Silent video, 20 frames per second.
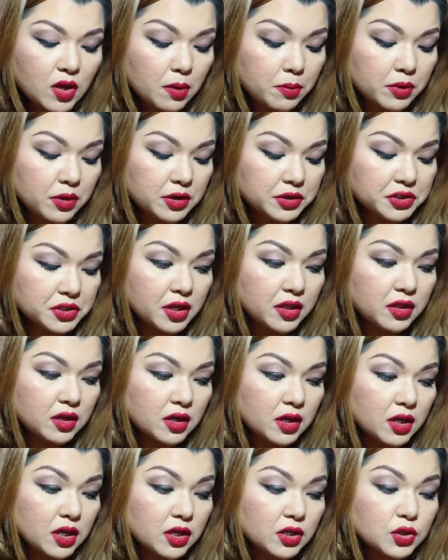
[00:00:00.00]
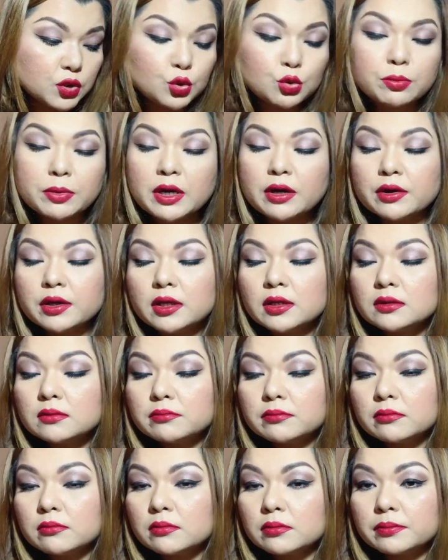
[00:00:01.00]
but there's nothing I can do about it
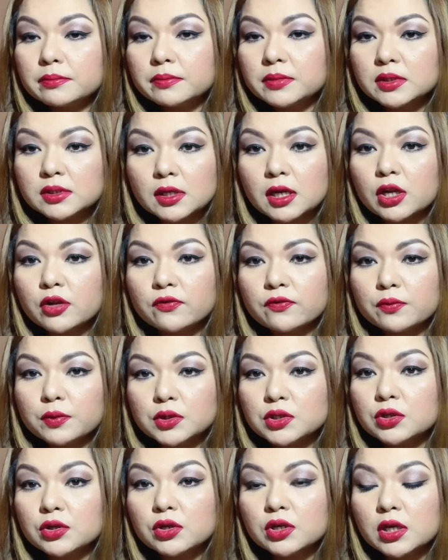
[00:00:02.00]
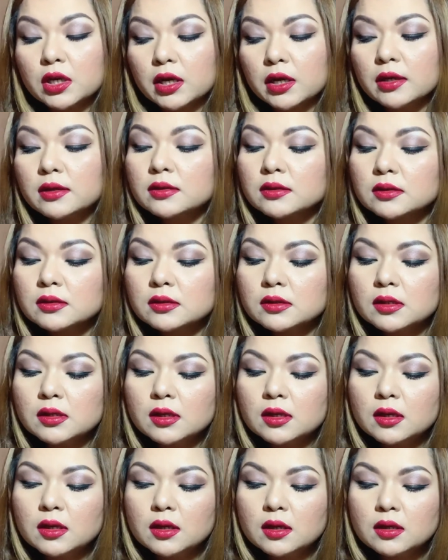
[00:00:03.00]
besides of returning it.
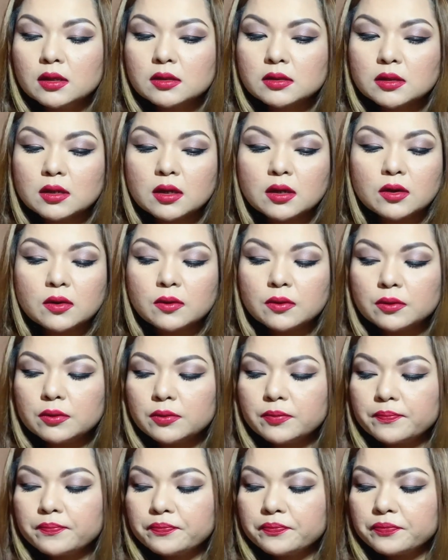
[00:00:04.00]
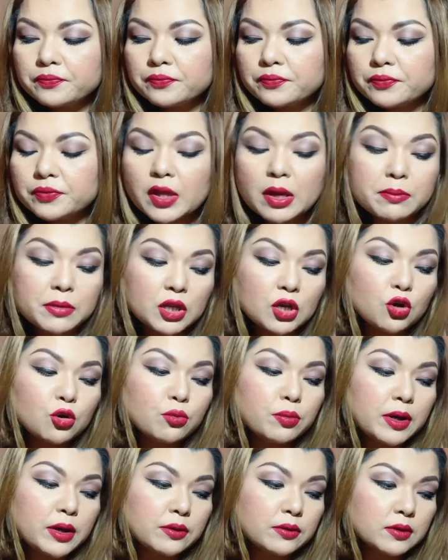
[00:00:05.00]
So let me know
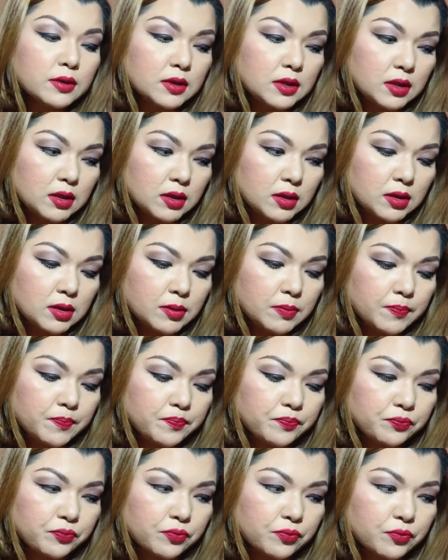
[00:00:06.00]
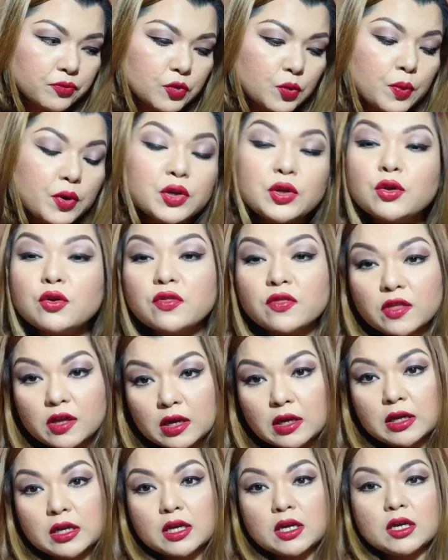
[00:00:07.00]
about what do you
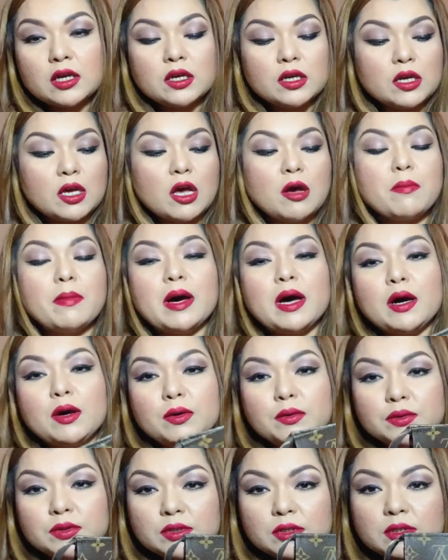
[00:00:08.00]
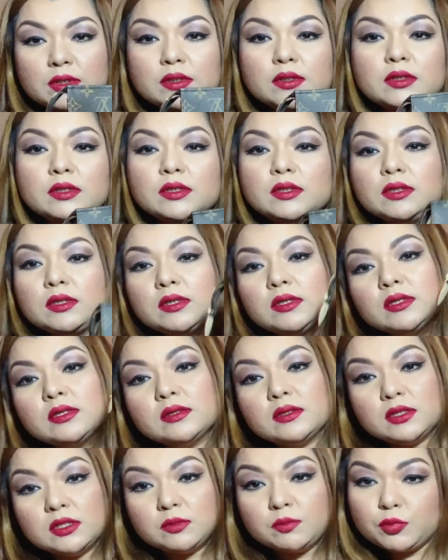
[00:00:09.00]
think about
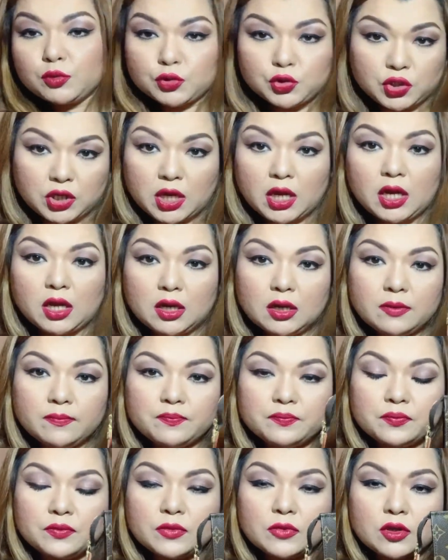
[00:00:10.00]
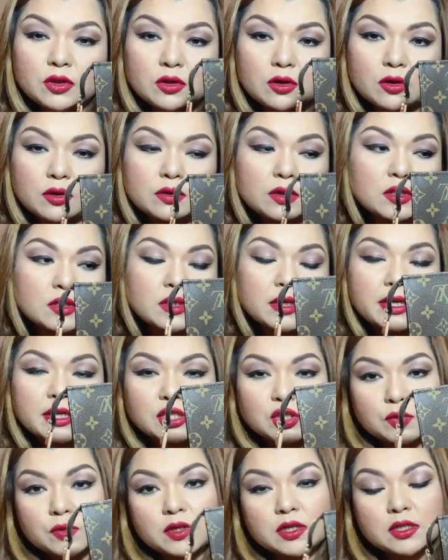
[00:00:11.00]
this pochette, you know, the
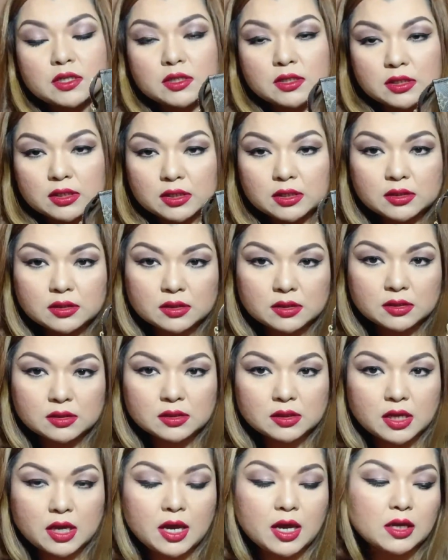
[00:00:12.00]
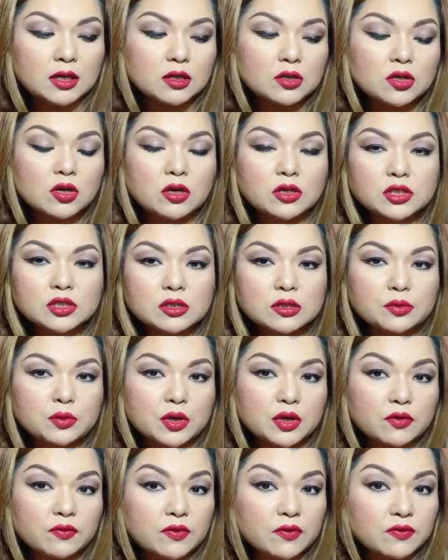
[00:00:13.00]
size 26, and it costs
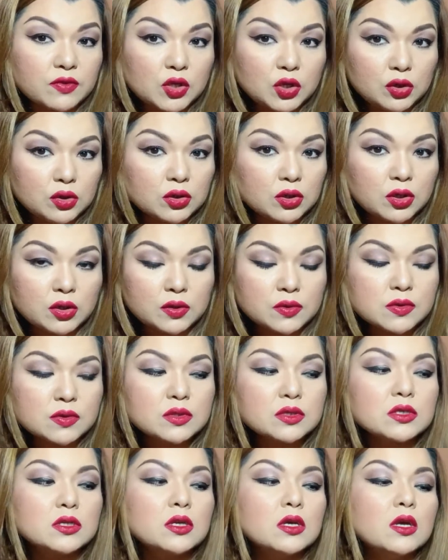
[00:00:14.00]
350 euros.